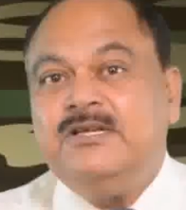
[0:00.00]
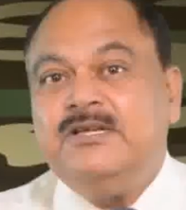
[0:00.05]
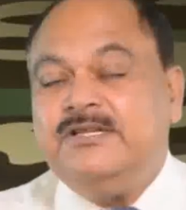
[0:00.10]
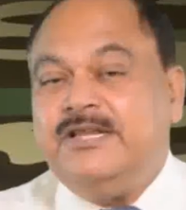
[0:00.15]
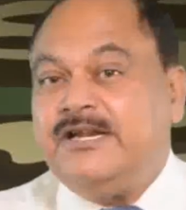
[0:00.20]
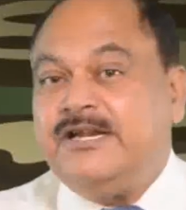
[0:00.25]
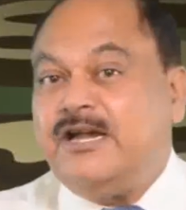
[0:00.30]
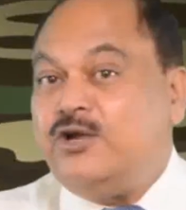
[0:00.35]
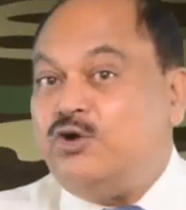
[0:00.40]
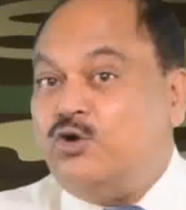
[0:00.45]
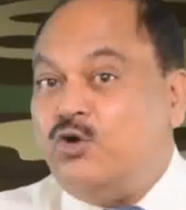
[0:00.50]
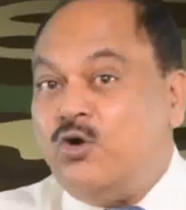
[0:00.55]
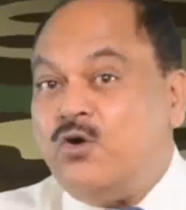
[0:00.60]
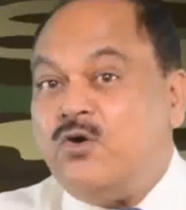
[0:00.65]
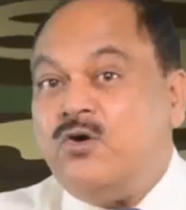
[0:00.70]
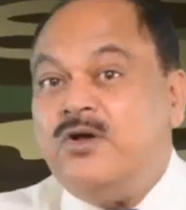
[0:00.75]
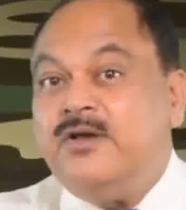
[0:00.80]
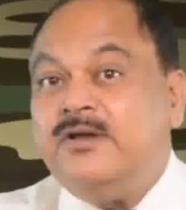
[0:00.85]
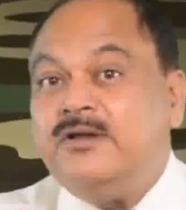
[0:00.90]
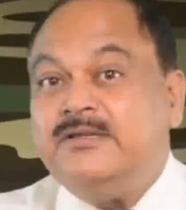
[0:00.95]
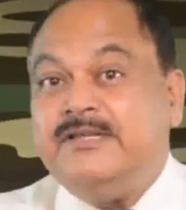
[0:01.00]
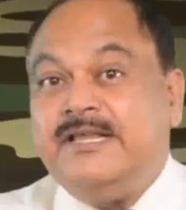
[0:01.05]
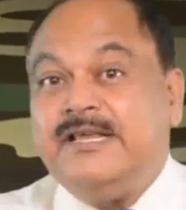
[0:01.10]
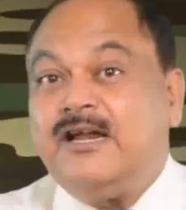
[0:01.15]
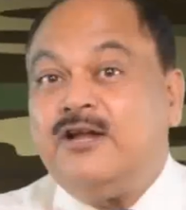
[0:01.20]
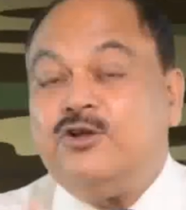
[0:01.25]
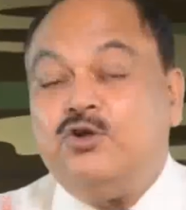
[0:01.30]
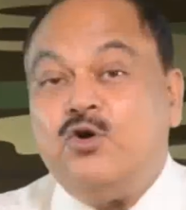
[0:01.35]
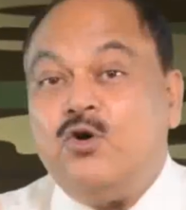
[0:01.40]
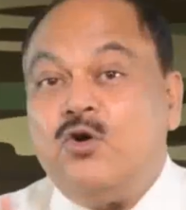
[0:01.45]
There are
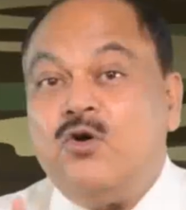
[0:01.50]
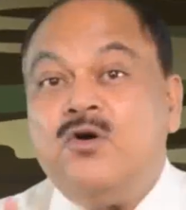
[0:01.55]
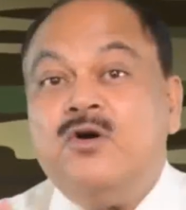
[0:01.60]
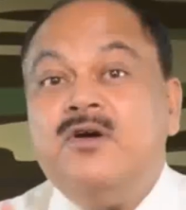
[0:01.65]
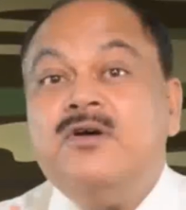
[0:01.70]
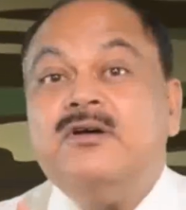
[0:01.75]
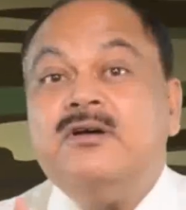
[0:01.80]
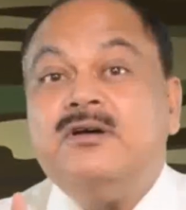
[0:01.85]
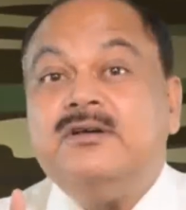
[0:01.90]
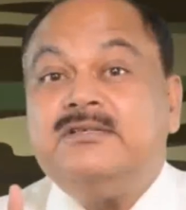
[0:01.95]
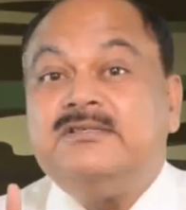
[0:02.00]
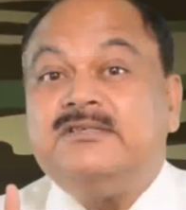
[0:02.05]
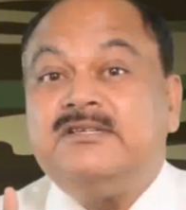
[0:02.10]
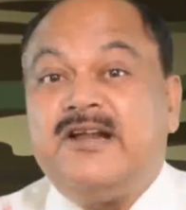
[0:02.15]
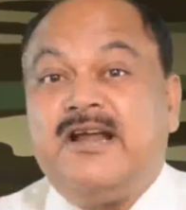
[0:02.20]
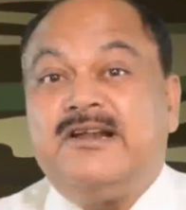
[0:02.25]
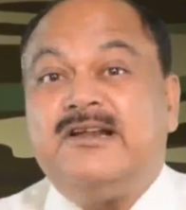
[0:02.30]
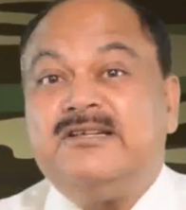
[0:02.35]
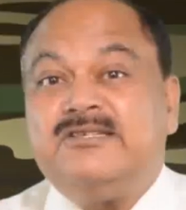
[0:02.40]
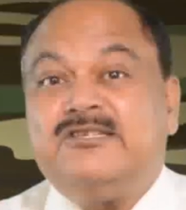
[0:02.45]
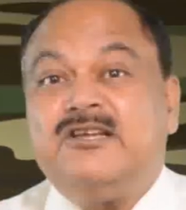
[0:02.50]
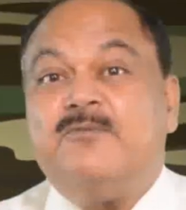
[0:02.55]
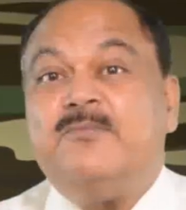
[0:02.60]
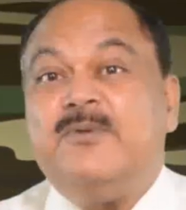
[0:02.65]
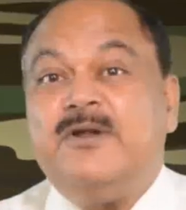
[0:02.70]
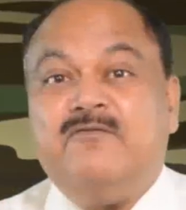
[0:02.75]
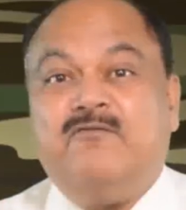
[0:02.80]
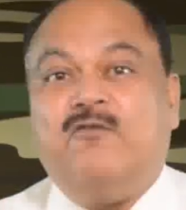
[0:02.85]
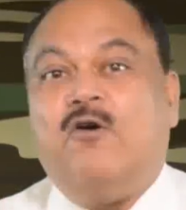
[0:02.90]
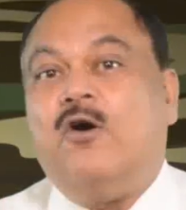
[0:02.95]
no runners-up
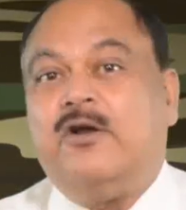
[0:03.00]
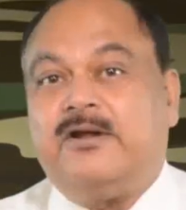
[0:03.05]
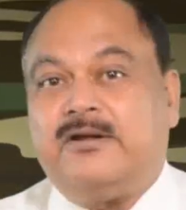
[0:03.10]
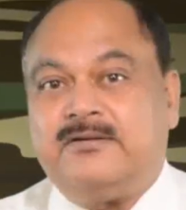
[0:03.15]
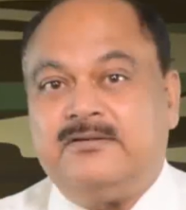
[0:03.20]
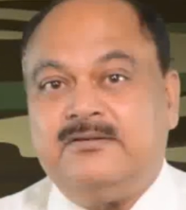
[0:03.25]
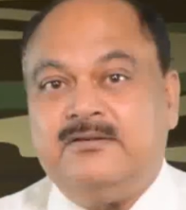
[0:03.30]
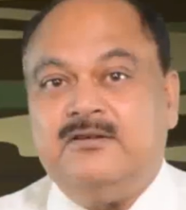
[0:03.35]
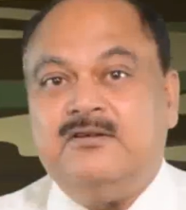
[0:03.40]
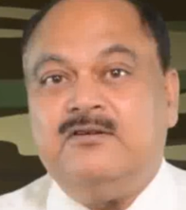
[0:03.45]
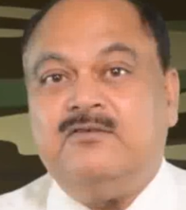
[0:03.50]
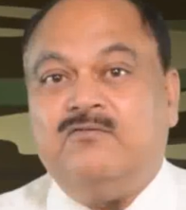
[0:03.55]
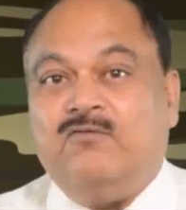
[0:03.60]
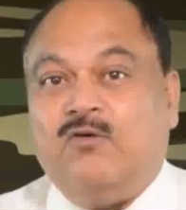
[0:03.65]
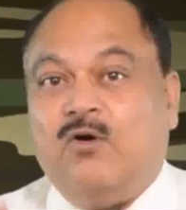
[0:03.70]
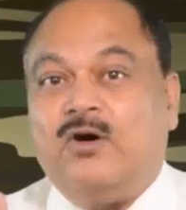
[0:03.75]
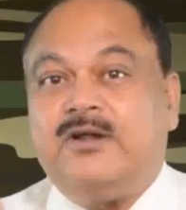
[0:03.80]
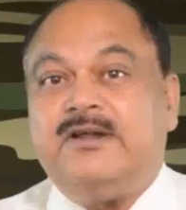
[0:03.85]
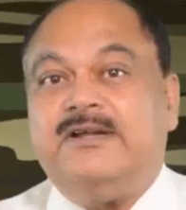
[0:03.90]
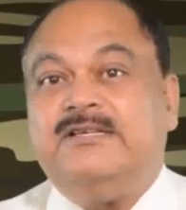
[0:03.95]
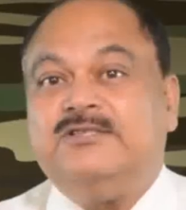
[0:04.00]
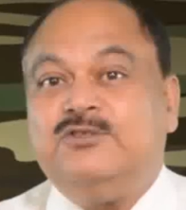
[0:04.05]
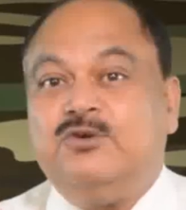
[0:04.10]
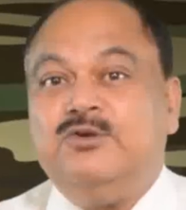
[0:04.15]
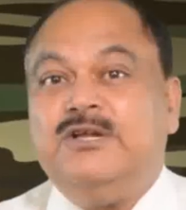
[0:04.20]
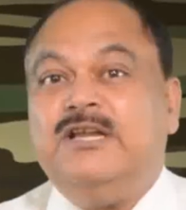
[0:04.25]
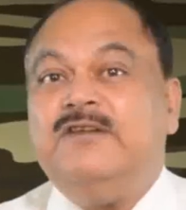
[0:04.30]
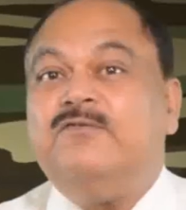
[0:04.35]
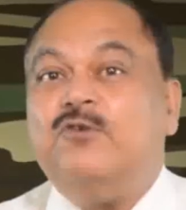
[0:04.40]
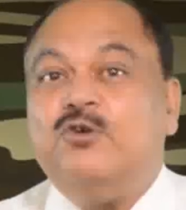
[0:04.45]
in war. War is
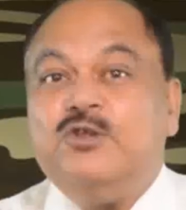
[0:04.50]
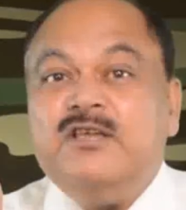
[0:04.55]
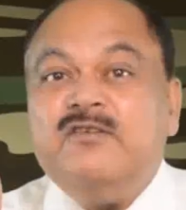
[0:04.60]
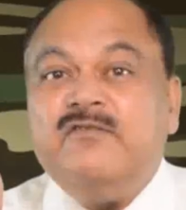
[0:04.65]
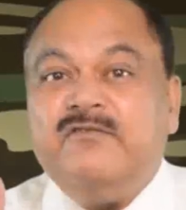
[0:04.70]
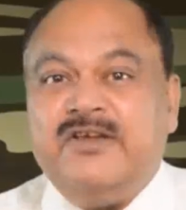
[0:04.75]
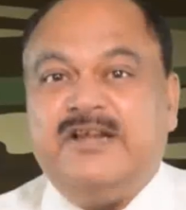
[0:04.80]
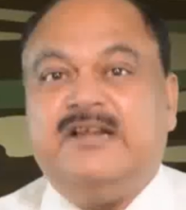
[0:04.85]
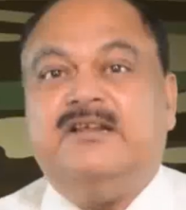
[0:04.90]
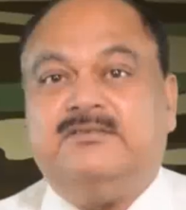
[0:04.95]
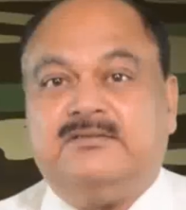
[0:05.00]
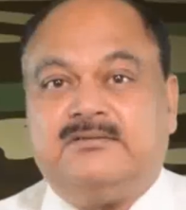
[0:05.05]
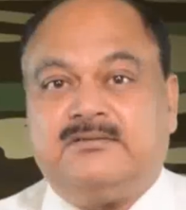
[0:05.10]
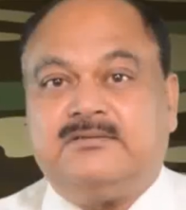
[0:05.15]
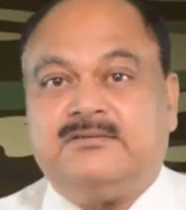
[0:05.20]
only for the winners.